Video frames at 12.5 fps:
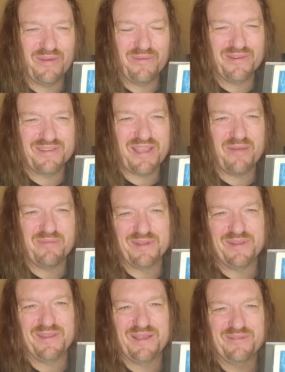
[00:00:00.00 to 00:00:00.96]
which happened
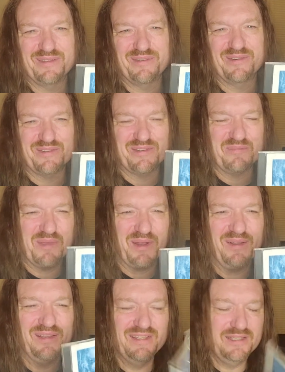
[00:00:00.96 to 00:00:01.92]
a lot with Christian
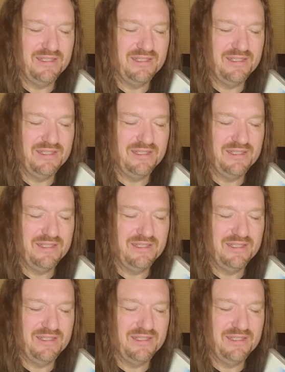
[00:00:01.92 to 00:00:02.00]
metal.